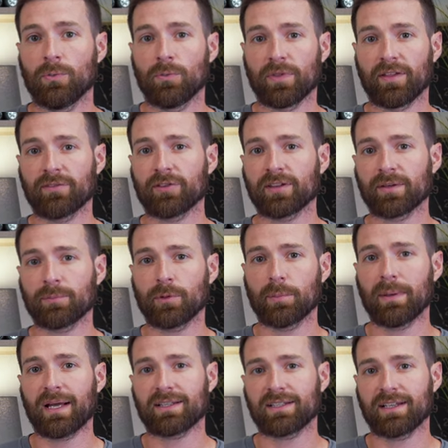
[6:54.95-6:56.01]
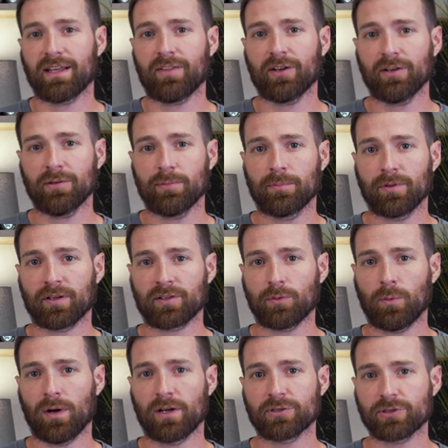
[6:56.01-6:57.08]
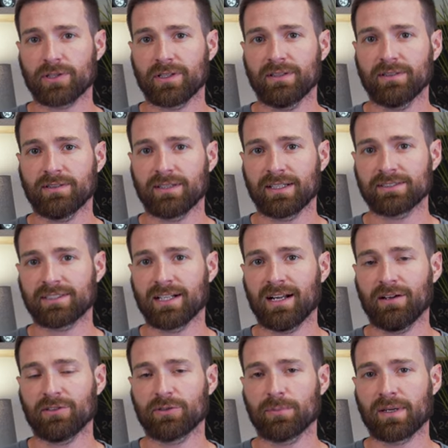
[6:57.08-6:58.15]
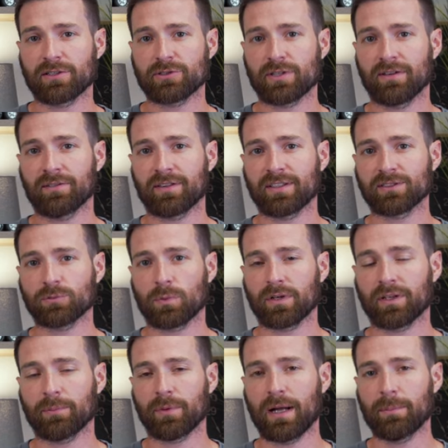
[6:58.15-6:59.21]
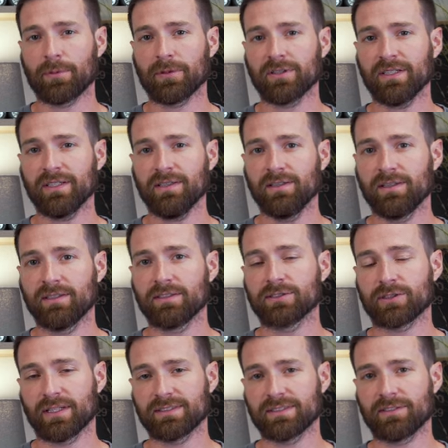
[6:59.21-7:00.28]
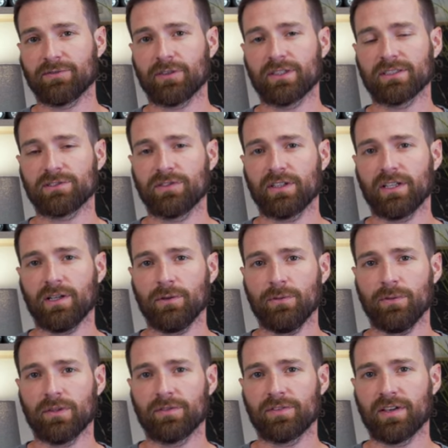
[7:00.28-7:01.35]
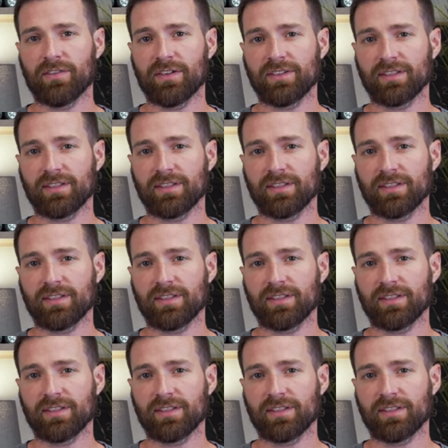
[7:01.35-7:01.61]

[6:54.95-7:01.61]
With everything put back together, plug the washer in, test it out to make sure everything's working properly. So that's it for this video. If you have any